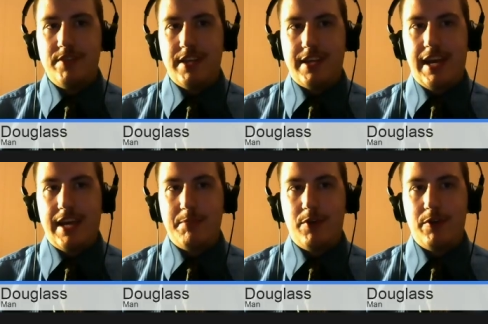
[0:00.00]
the
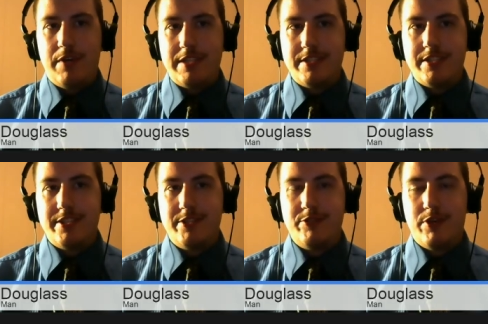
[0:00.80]
Katamari is an
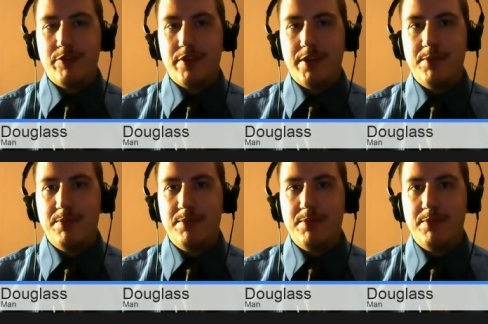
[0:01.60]
assist trophy?